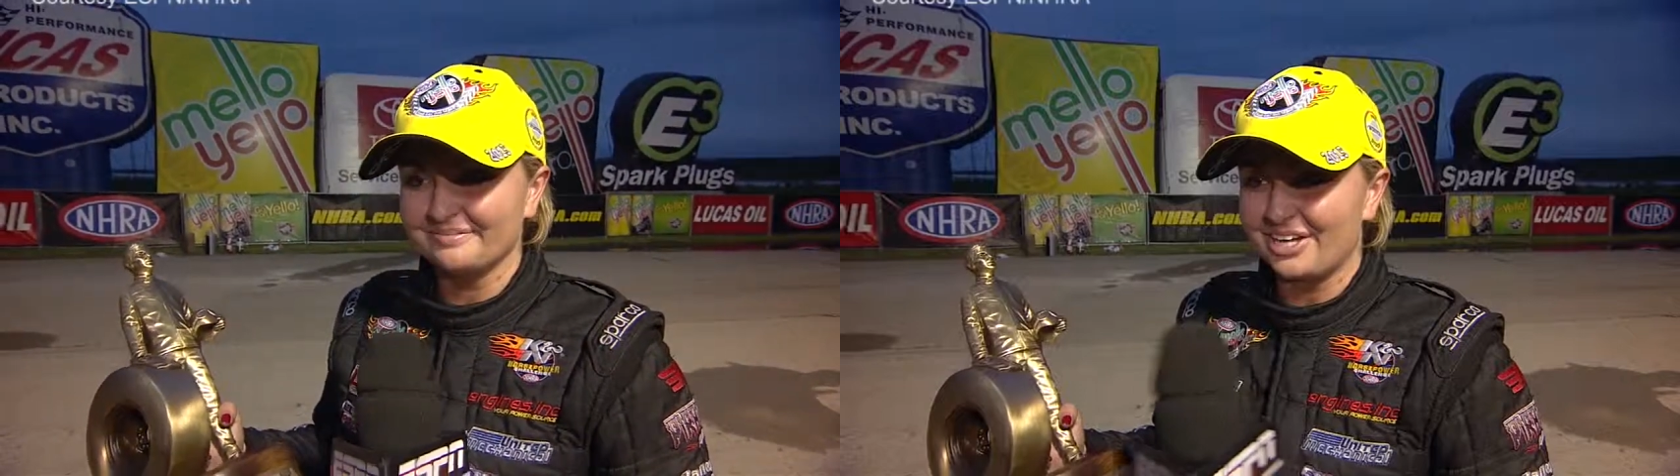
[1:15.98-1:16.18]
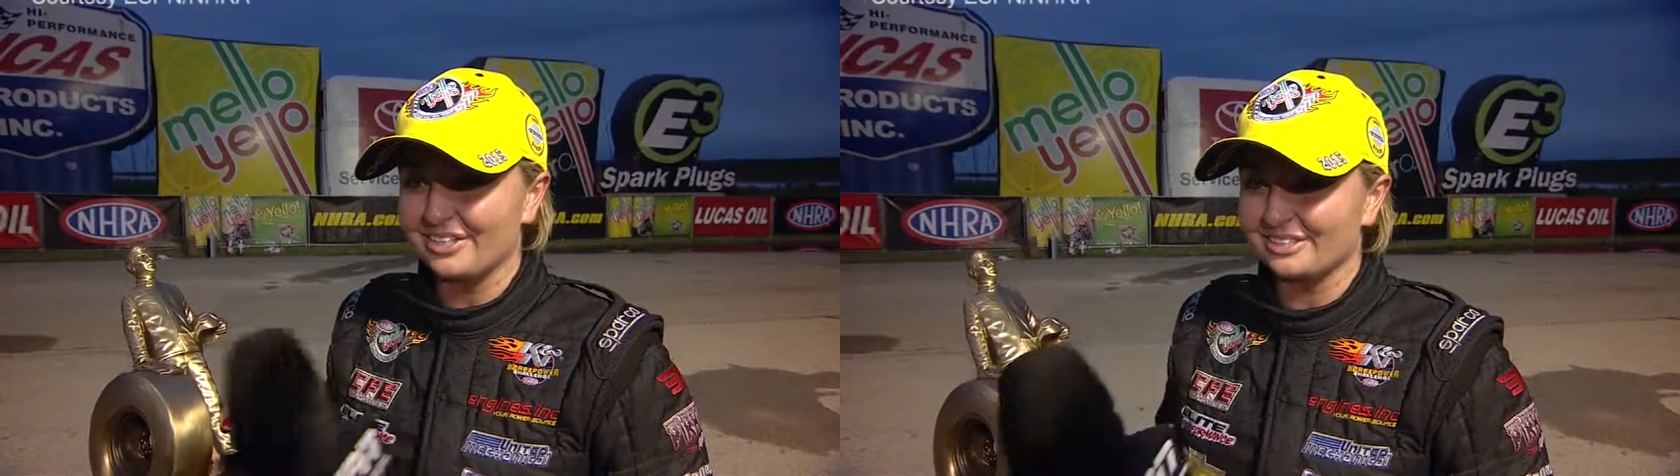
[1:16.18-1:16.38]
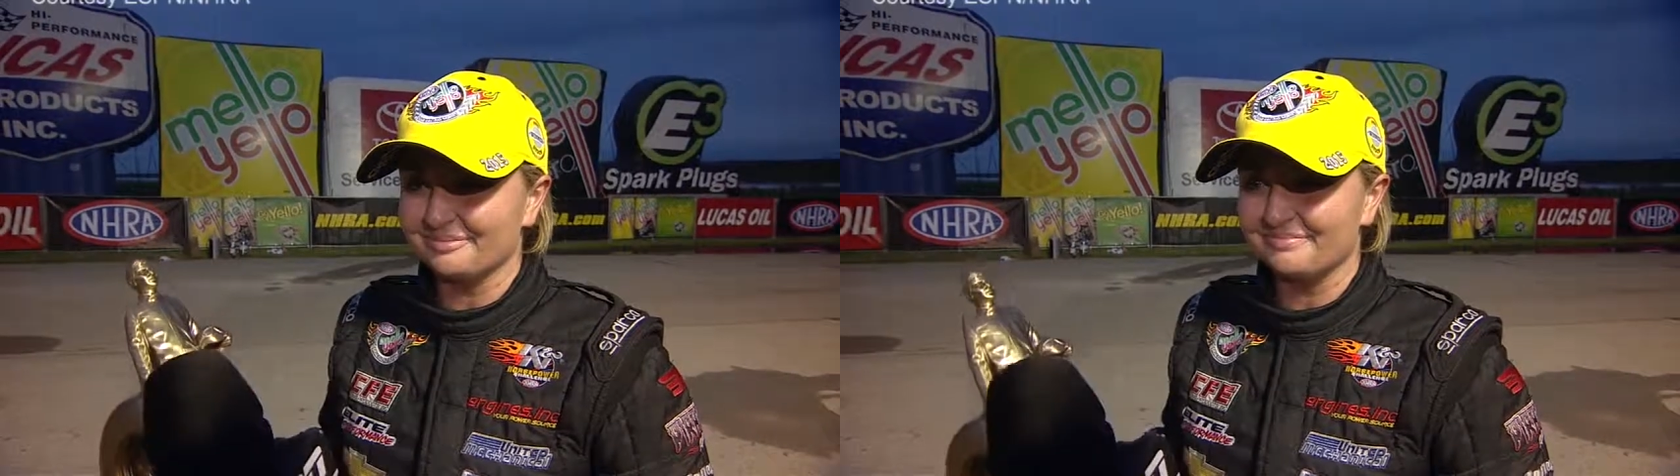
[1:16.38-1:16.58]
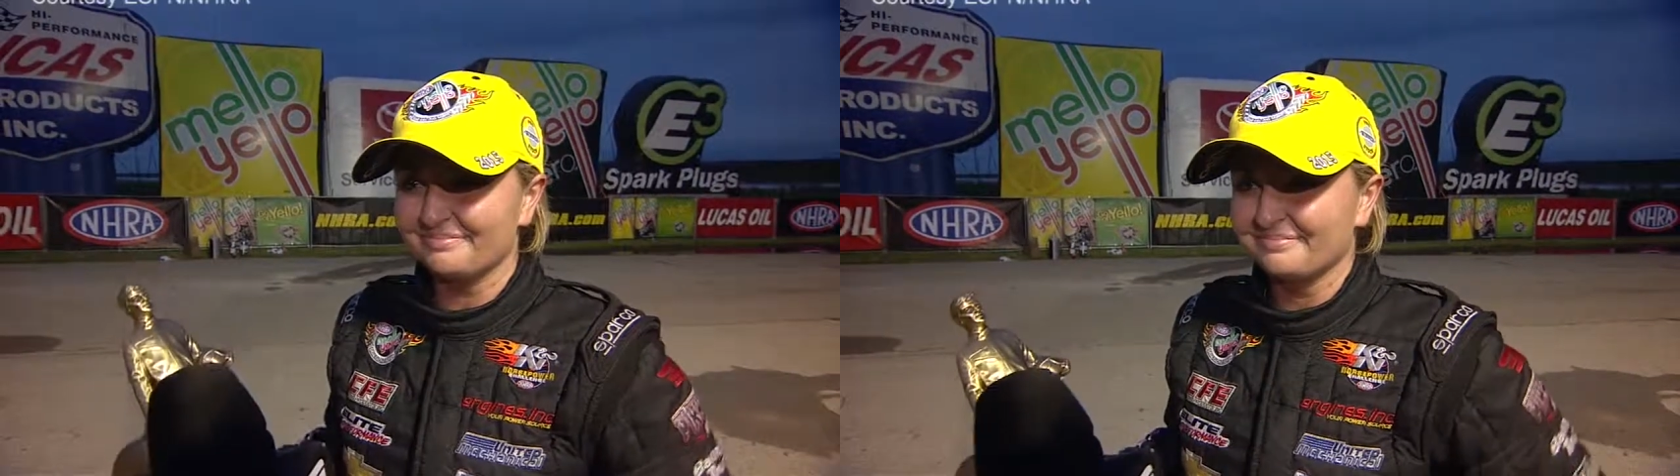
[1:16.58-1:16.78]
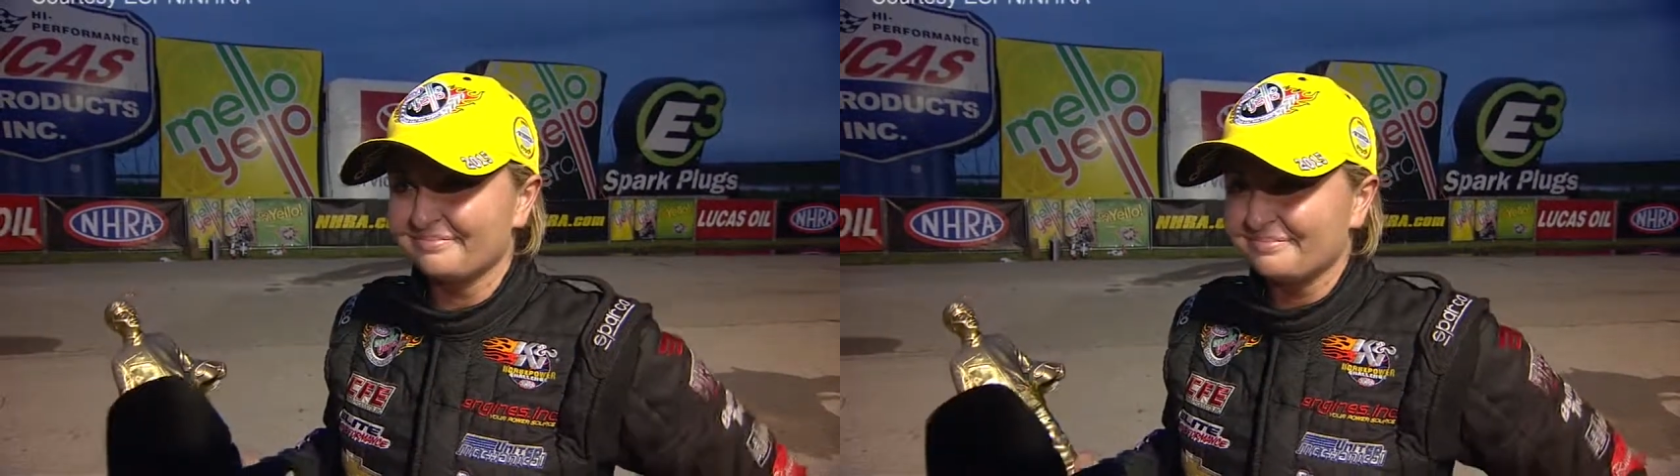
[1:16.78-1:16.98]
Awesome. Earlier
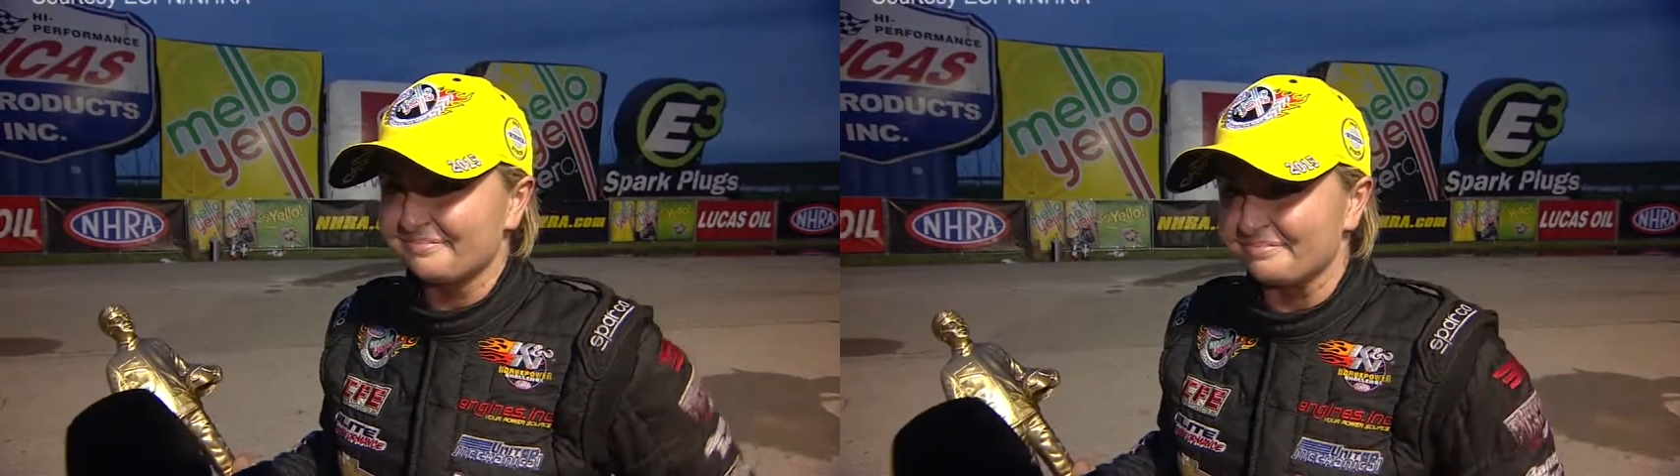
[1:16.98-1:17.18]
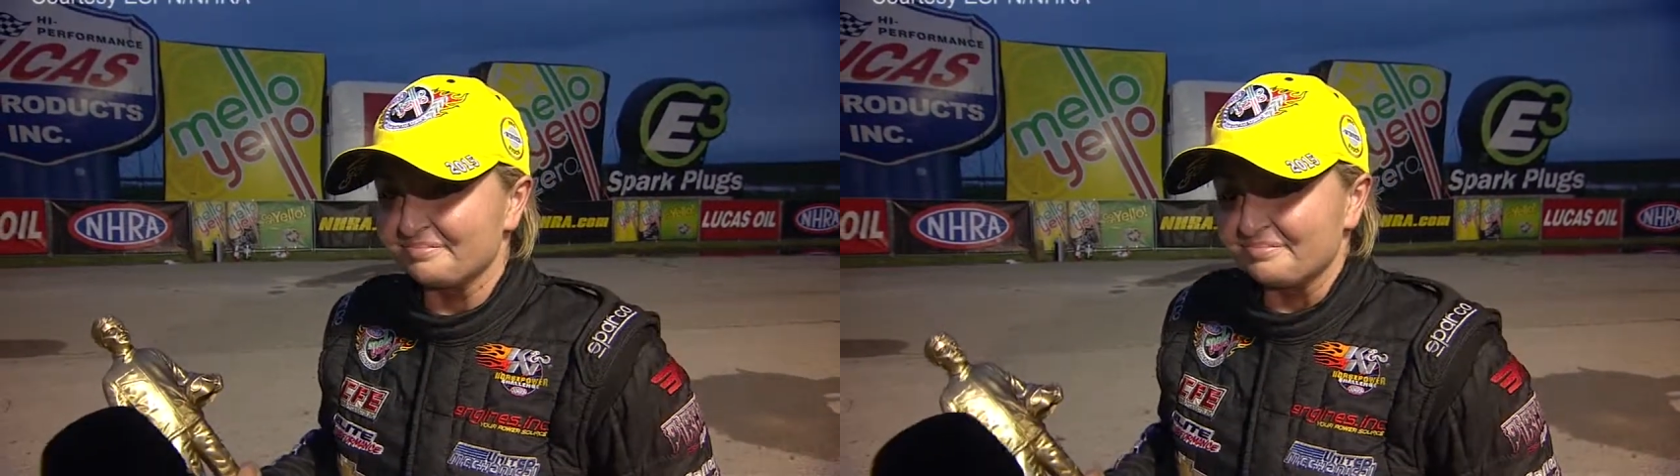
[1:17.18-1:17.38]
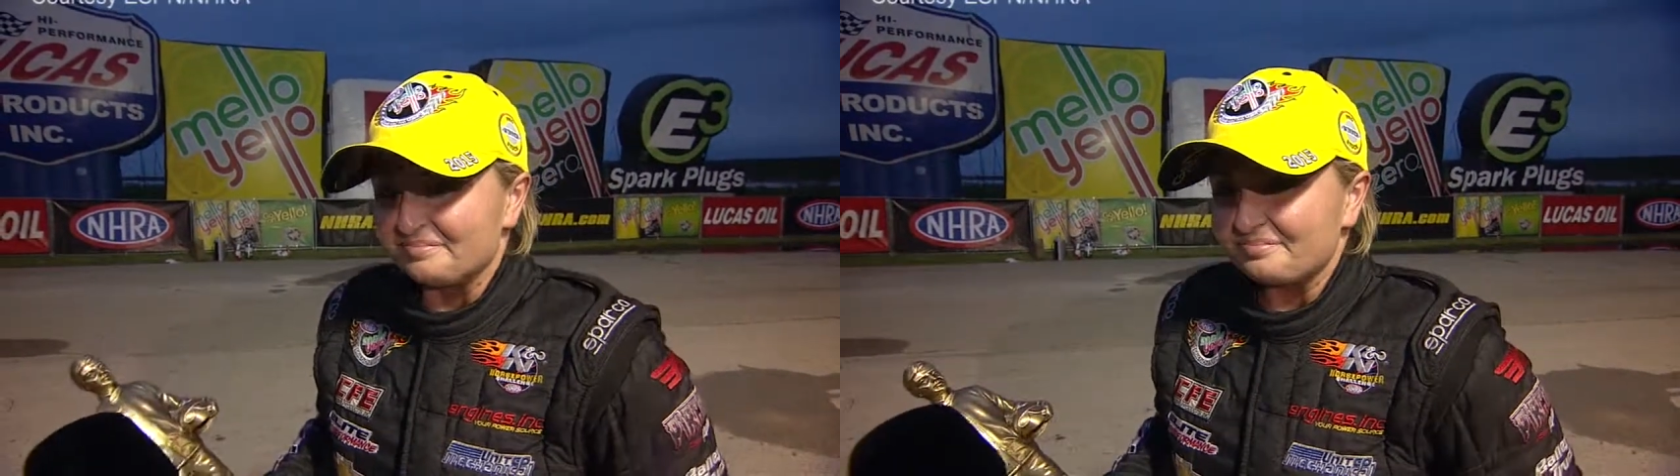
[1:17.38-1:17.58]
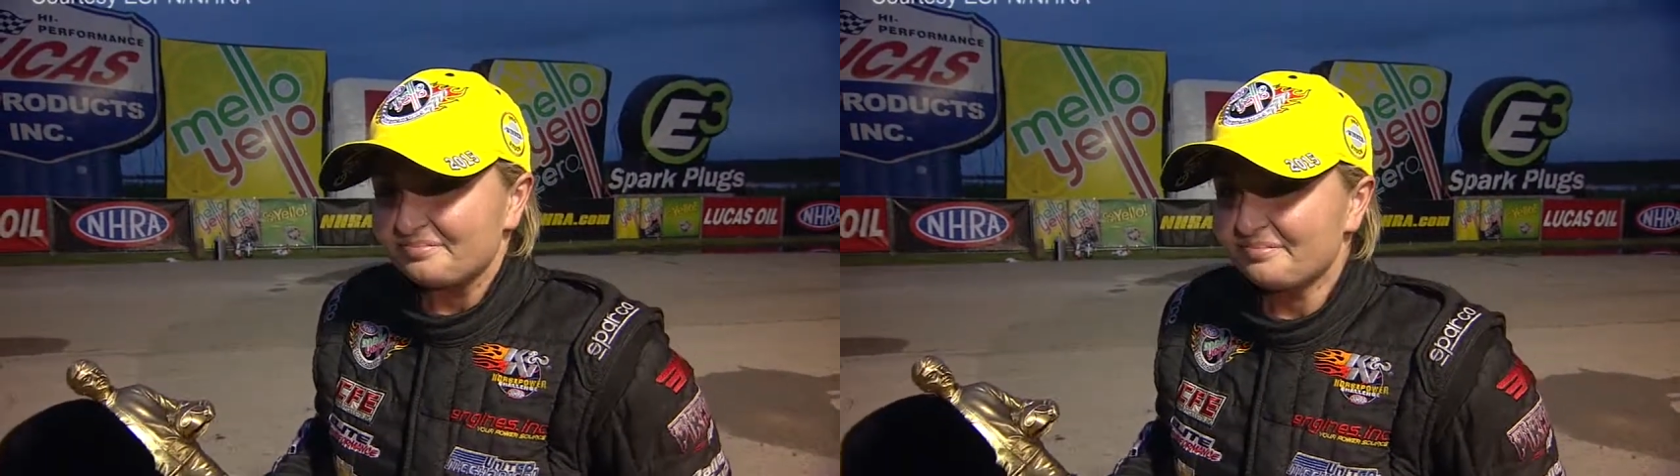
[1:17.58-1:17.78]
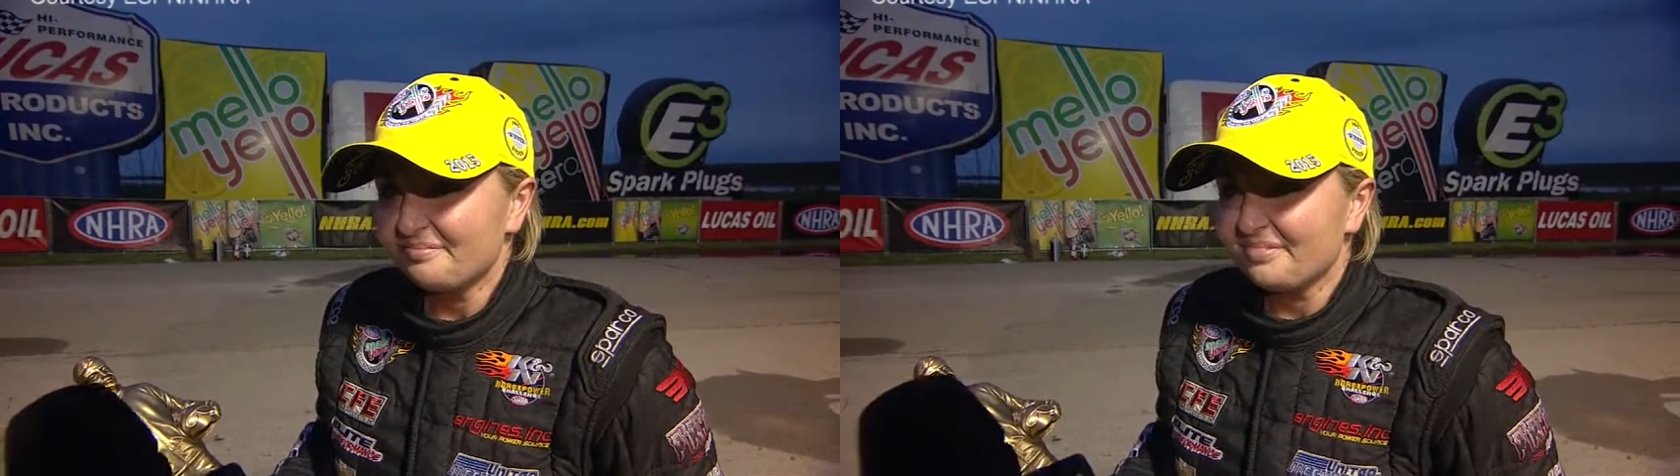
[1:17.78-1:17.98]
today, you were
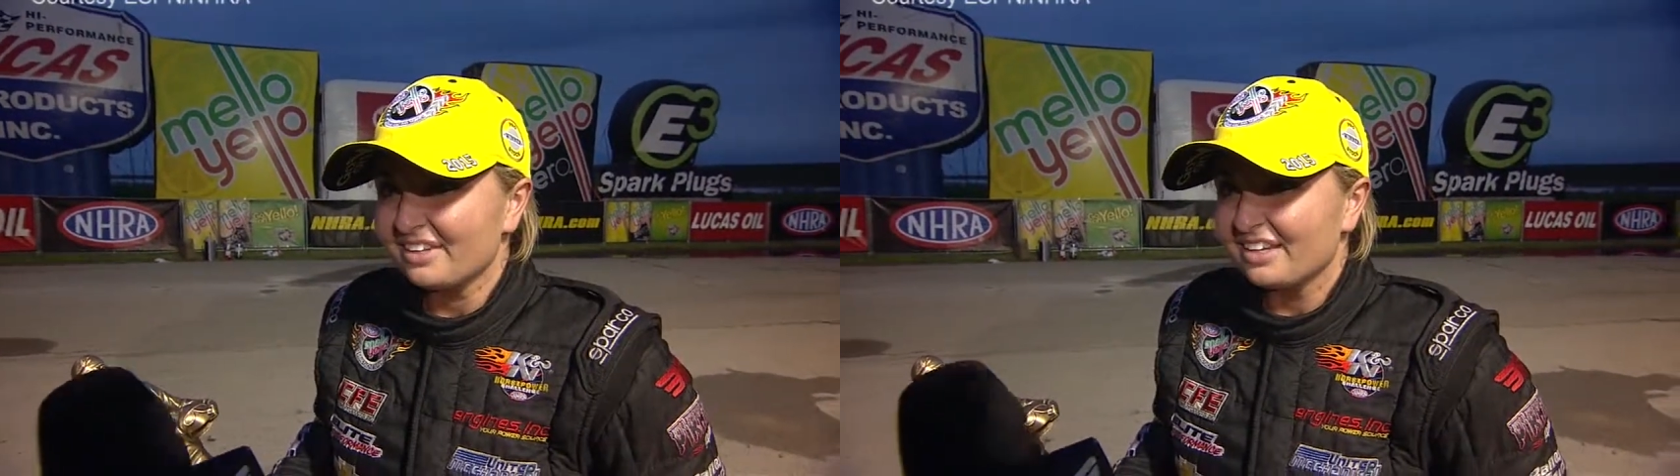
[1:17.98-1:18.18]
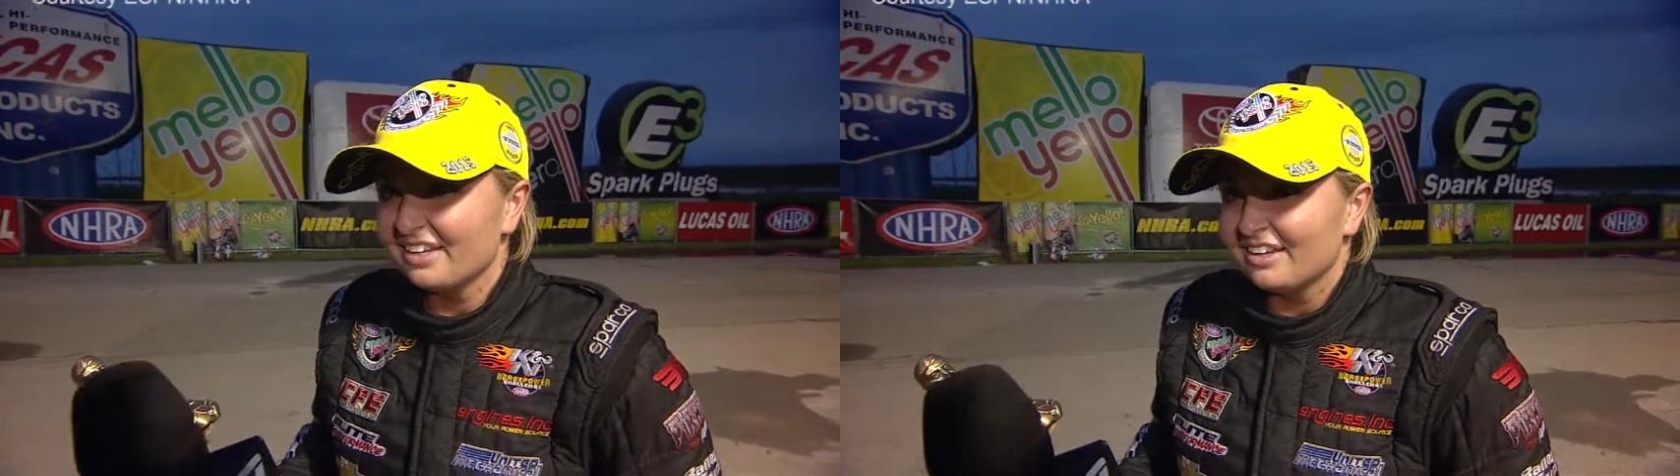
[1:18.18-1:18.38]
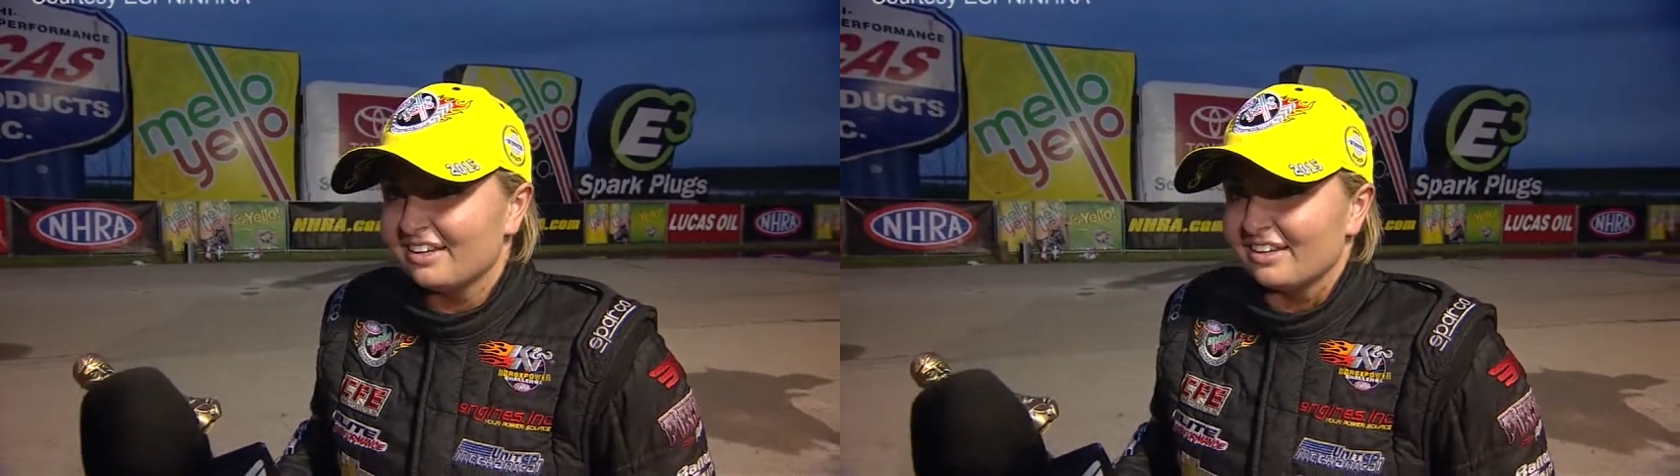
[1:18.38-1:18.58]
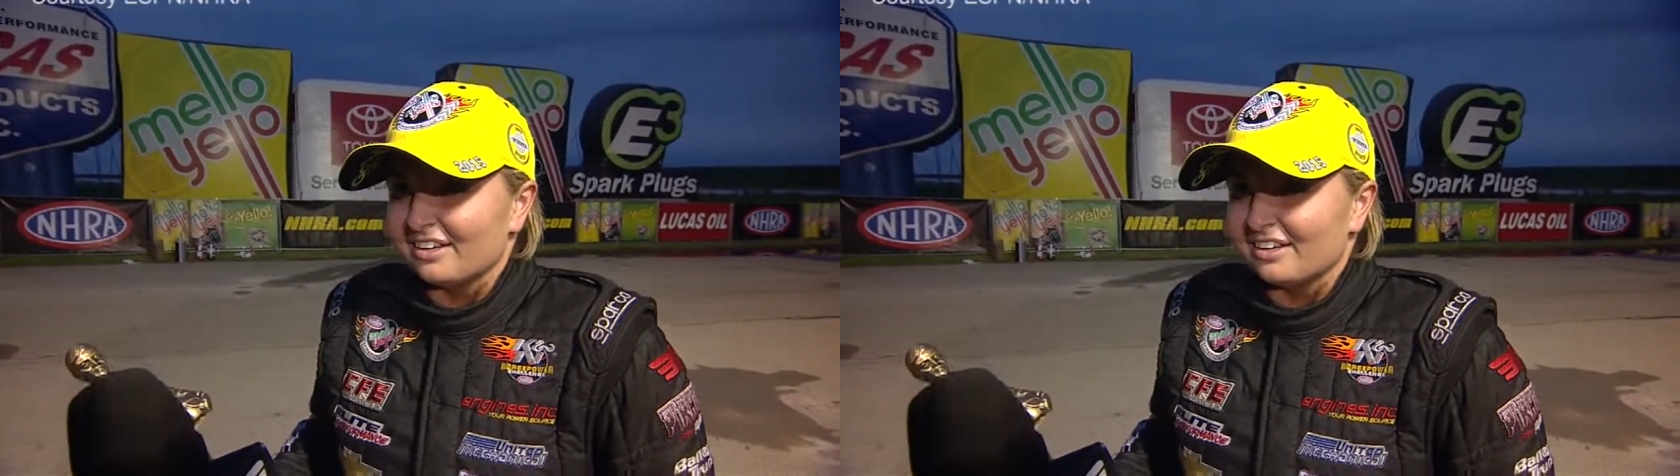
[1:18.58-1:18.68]
talking about how